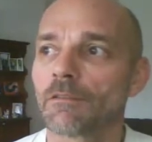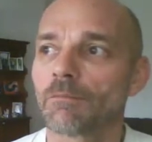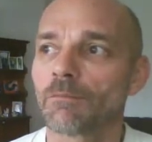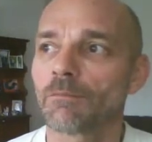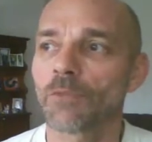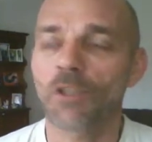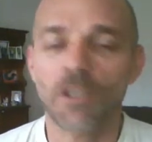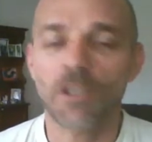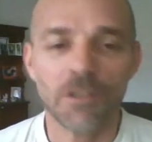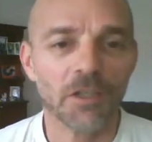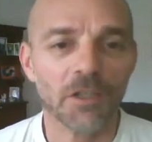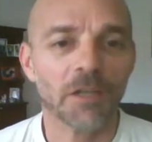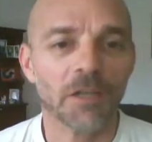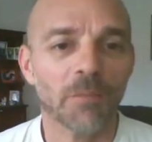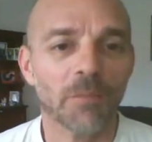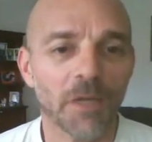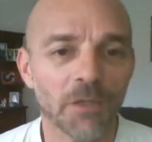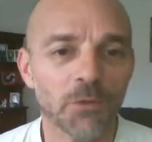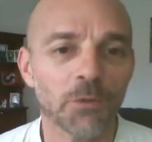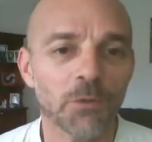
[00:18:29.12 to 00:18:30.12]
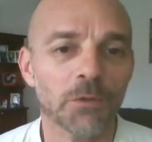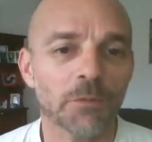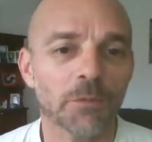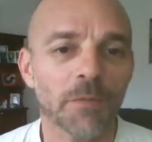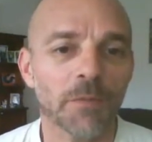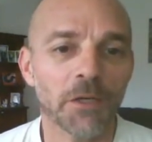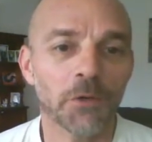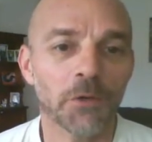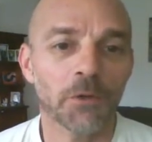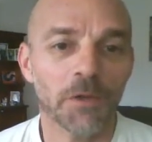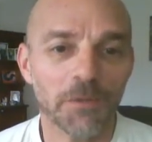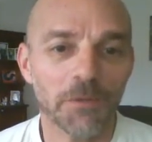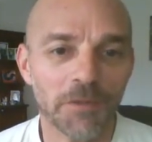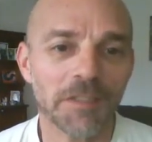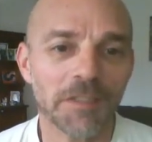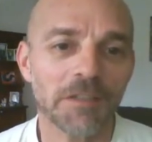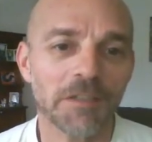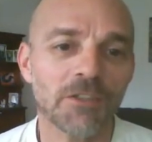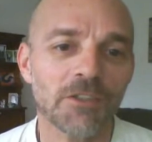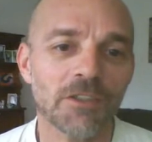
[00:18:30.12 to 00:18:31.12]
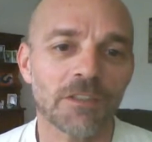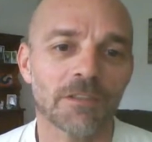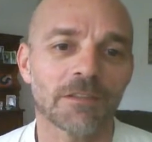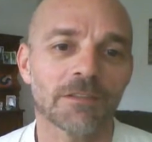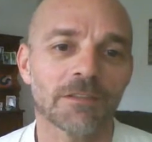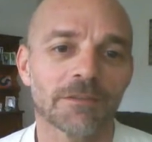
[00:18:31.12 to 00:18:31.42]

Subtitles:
But this time my daughter made her own decision.